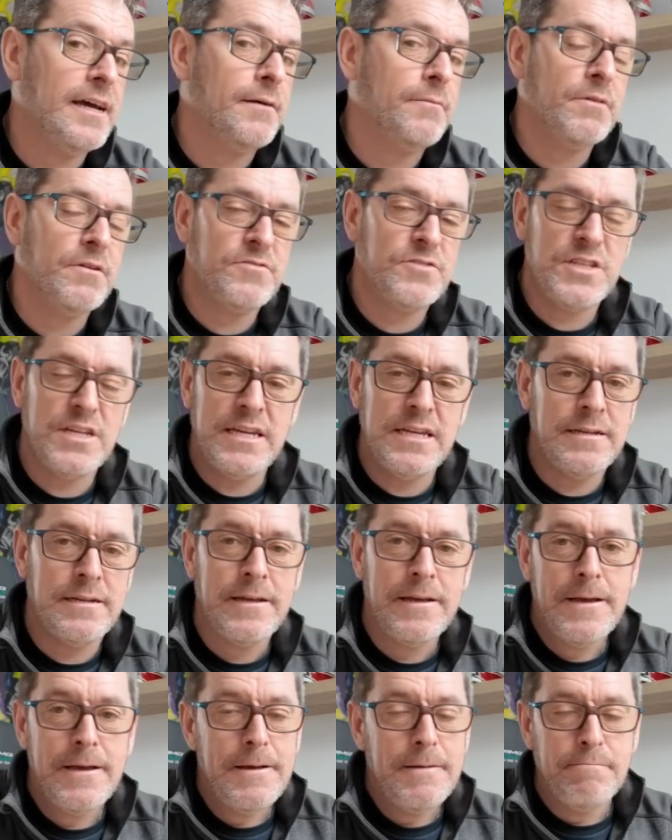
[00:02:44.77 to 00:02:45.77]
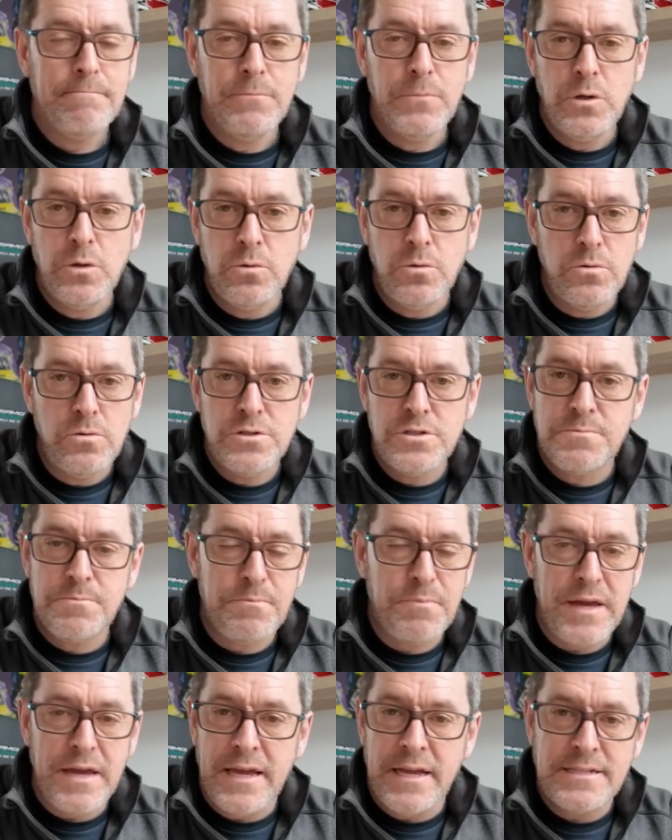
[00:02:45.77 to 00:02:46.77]
and we've seen mules
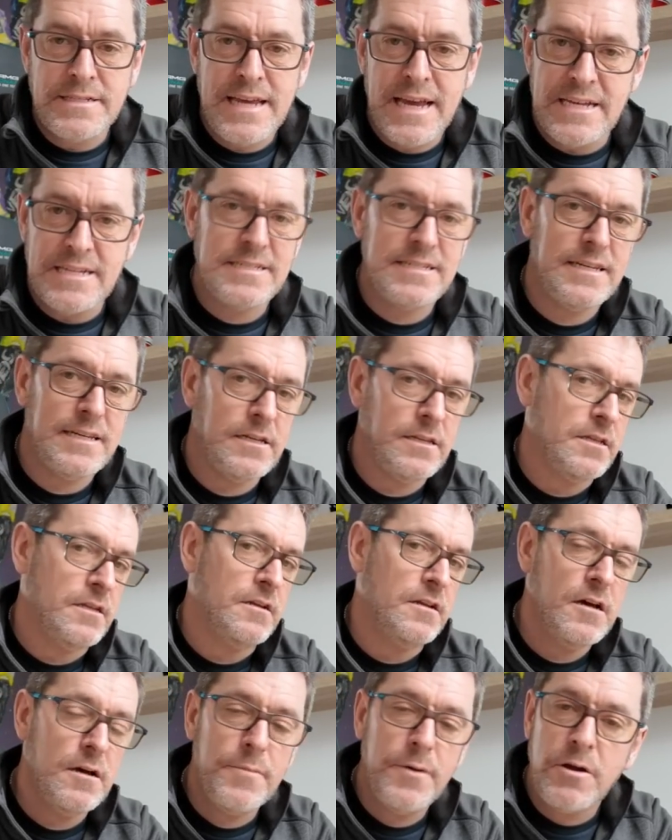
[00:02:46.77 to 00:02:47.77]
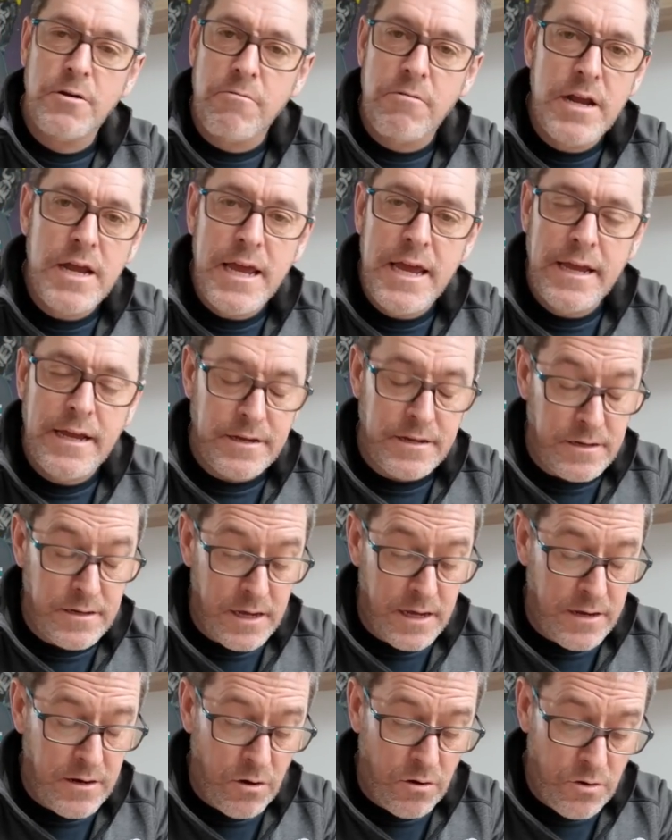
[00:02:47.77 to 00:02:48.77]
being tested at the Nürburgring and
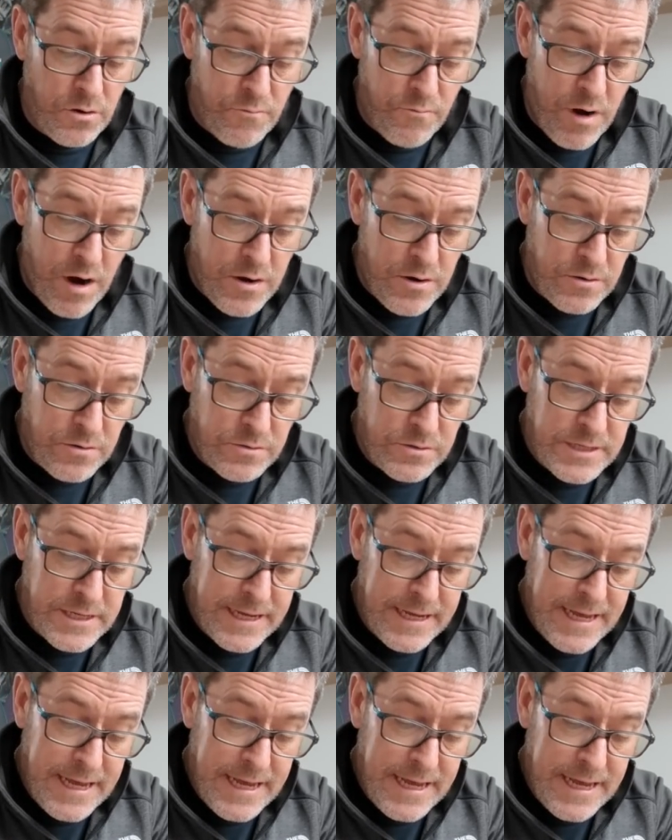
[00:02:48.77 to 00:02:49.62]
on the road,